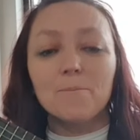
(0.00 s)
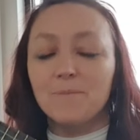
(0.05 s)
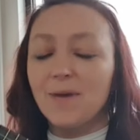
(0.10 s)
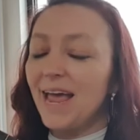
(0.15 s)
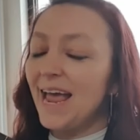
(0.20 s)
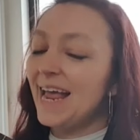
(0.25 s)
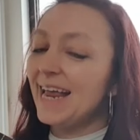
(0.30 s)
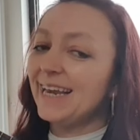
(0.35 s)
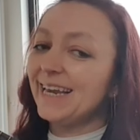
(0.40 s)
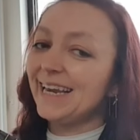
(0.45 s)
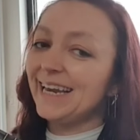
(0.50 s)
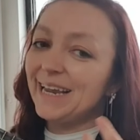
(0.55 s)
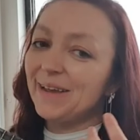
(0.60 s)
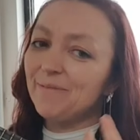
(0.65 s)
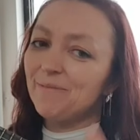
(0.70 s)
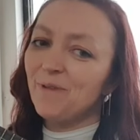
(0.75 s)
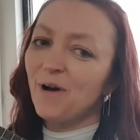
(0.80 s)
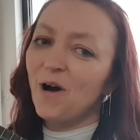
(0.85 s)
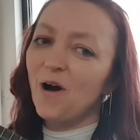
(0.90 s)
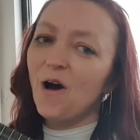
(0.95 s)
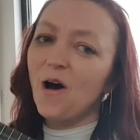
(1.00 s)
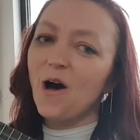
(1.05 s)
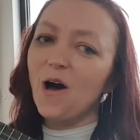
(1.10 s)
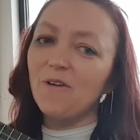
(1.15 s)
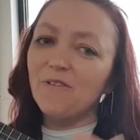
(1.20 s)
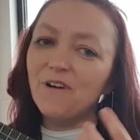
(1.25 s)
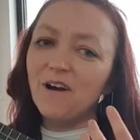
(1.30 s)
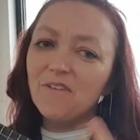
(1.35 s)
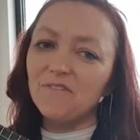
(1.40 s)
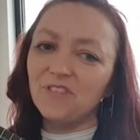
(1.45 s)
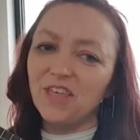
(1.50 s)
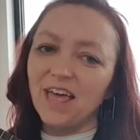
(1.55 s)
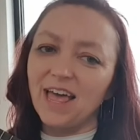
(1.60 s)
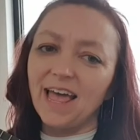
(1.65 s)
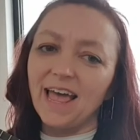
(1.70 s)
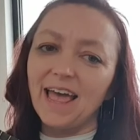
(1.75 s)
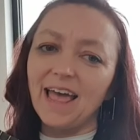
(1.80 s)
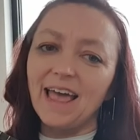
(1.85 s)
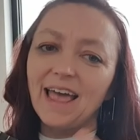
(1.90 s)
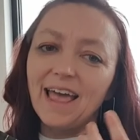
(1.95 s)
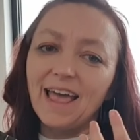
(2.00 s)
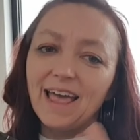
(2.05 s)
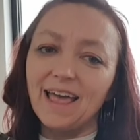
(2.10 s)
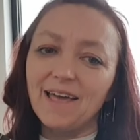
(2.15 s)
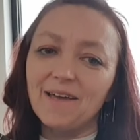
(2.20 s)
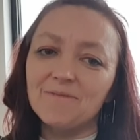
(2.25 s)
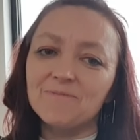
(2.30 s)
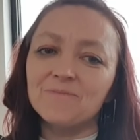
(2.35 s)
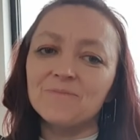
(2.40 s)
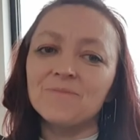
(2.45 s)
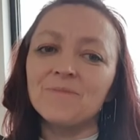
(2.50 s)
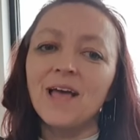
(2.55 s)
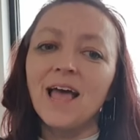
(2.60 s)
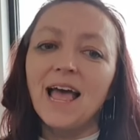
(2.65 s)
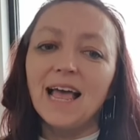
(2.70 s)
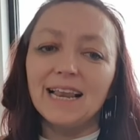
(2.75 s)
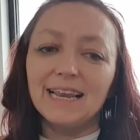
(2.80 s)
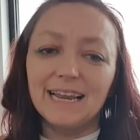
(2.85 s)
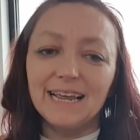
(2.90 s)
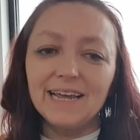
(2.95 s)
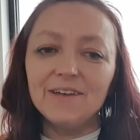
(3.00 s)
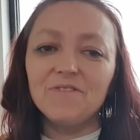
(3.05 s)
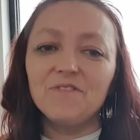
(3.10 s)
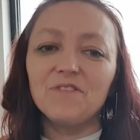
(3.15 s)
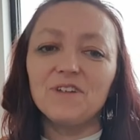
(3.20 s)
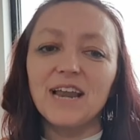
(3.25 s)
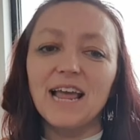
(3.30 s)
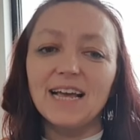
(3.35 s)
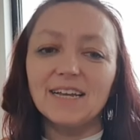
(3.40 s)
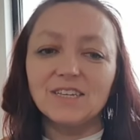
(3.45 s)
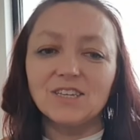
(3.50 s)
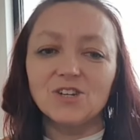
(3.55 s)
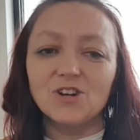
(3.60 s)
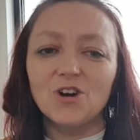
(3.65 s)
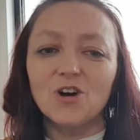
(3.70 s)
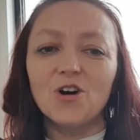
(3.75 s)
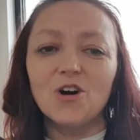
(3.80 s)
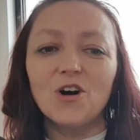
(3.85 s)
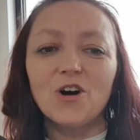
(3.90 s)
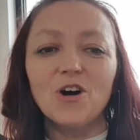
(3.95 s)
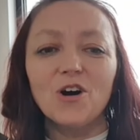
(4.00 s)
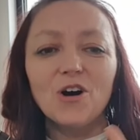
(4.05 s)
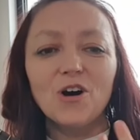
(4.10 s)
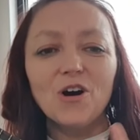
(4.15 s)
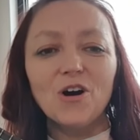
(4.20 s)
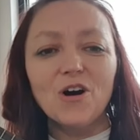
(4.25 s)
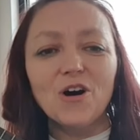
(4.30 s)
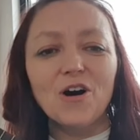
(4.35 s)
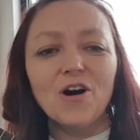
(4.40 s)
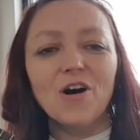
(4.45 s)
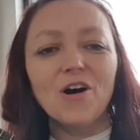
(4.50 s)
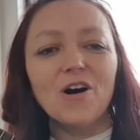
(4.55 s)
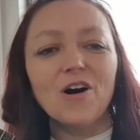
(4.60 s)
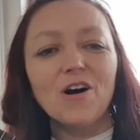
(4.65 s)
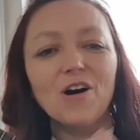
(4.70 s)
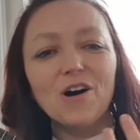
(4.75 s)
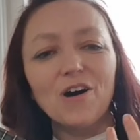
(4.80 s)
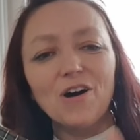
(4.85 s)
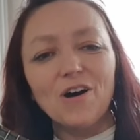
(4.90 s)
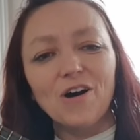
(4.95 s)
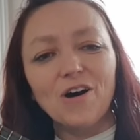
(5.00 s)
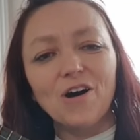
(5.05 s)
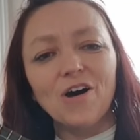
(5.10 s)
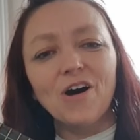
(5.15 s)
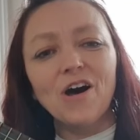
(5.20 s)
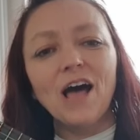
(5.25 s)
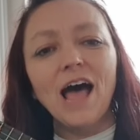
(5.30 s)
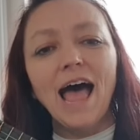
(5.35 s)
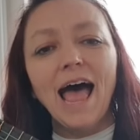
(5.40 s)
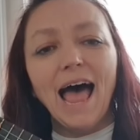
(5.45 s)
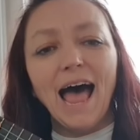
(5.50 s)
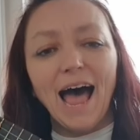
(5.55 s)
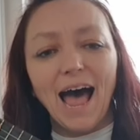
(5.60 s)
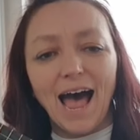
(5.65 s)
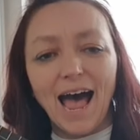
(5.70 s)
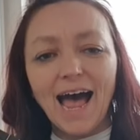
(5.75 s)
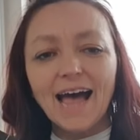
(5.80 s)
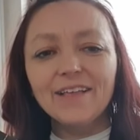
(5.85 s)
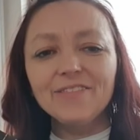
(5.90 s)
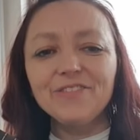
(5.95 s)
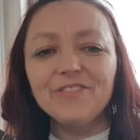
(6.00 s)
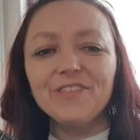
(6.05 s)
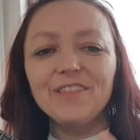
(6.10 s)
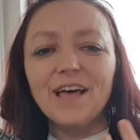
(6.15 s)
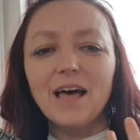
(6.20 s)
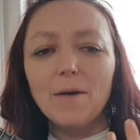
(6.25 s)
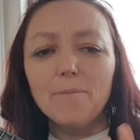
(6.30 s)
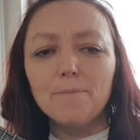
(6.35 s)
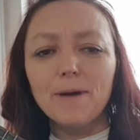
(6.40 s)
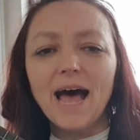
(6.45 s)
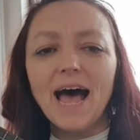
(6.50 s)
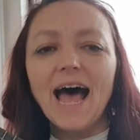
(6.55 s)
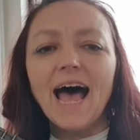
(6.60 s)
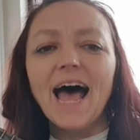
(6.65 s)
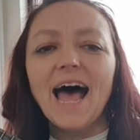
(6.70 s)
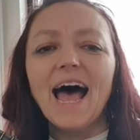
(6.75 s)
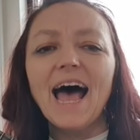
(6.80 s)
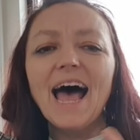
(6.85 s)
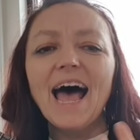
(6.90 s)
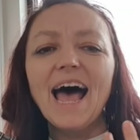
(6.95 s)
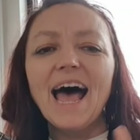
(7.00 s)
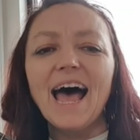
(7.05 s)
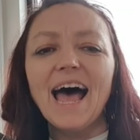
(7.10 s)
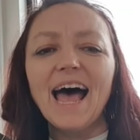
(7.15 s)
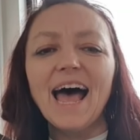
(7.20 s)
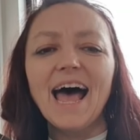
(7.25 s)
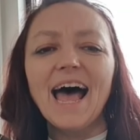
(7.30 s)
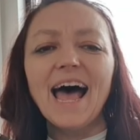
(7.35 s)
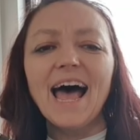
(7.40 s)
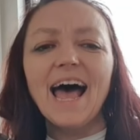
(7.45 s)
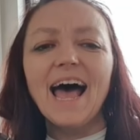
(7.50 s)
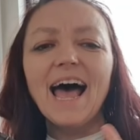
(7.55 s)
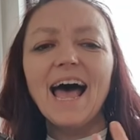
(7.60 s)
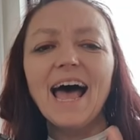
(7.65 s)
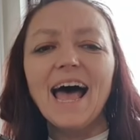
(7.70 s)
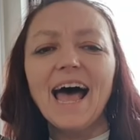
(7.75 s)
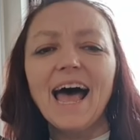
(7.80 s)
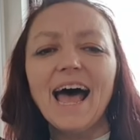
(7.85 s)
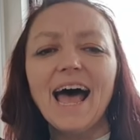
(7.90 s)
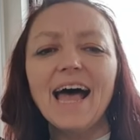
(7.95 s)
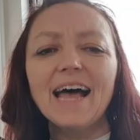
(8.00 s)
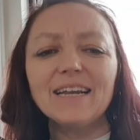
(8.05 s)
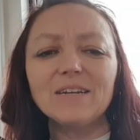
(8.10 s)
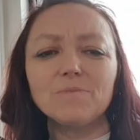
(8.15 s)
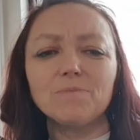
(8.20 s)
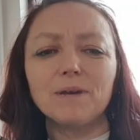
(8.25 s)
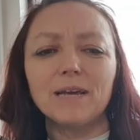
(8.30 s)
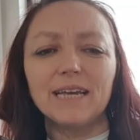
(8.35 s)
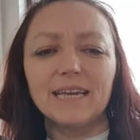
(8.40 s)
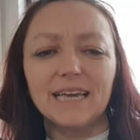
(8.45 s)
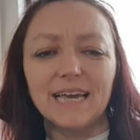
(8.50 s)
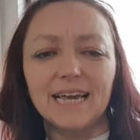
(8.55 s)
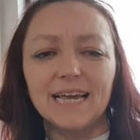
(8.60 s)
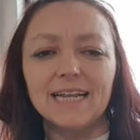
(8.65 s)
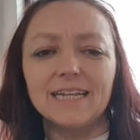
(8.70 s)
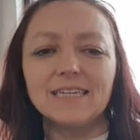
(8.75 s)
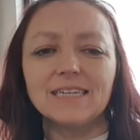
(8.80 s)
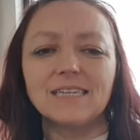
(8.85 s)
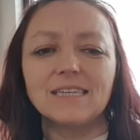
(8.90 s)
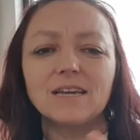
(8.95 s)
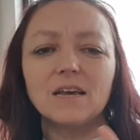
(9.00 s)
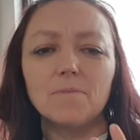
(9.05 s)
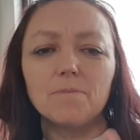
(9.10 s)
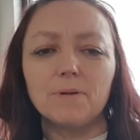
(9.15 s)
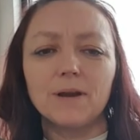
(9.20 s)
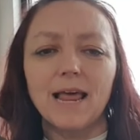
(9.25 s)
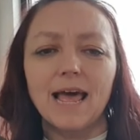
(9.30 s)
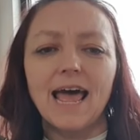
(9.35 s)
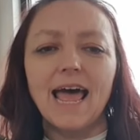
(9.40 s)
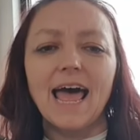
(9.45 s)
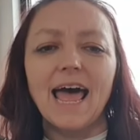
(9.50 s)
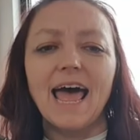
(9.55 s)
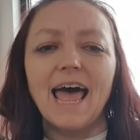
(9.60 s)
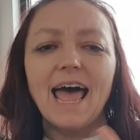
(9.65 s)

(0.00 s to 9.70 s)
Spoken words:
Many more of them live next door, and the band begins to play.